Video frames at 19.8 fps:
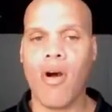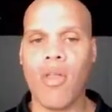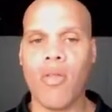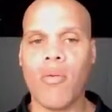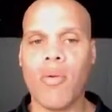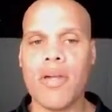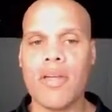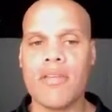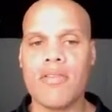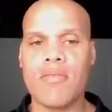
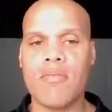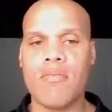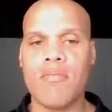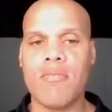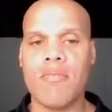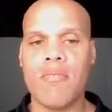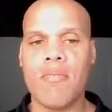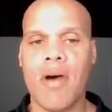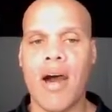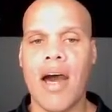way
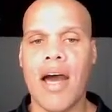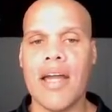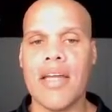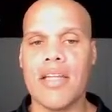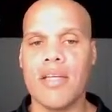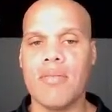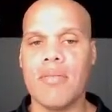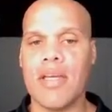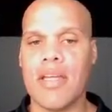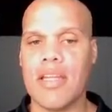behind him
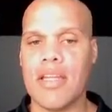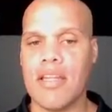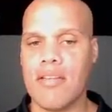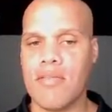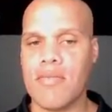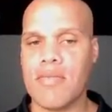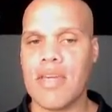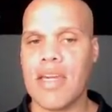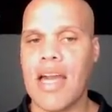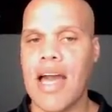and
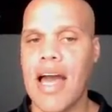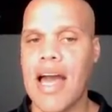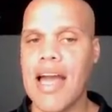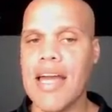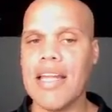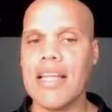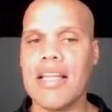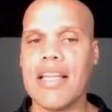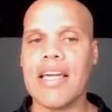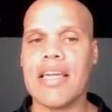kind
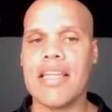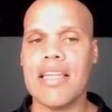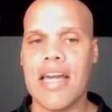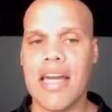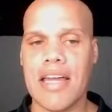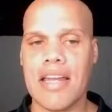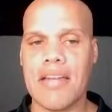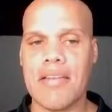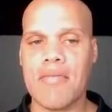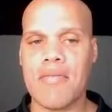of like
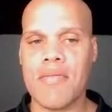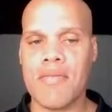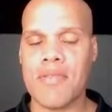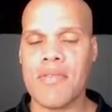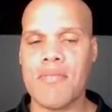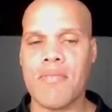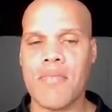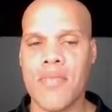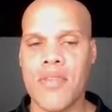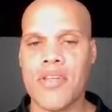that
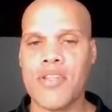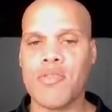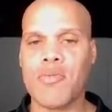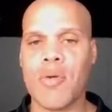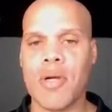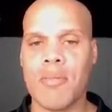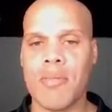this way, but